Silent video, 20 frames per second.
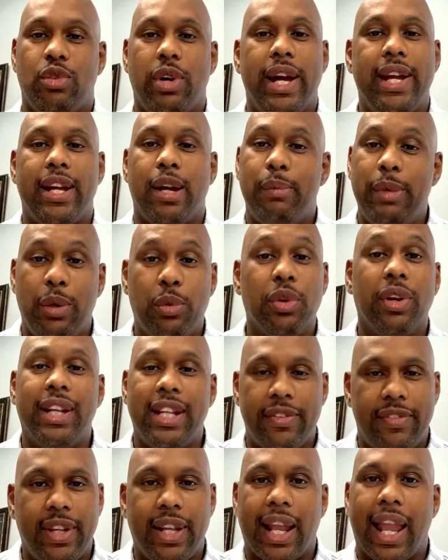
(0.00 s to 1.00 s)
right? I mean, we're
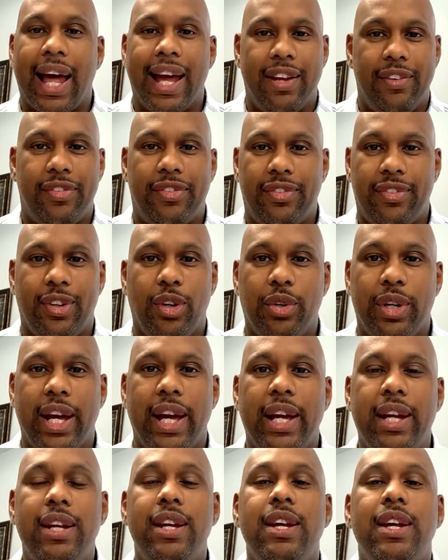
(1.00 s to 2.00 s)
living life,
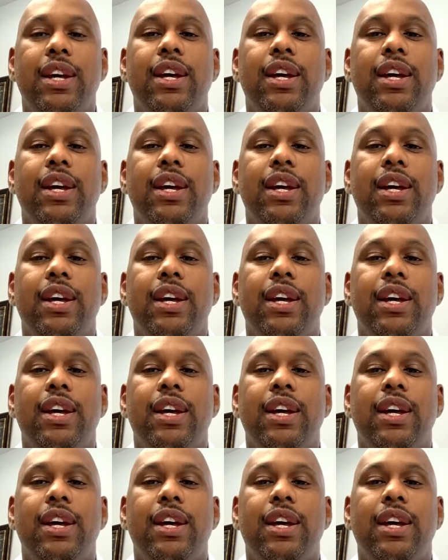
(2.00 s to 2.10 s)
okay?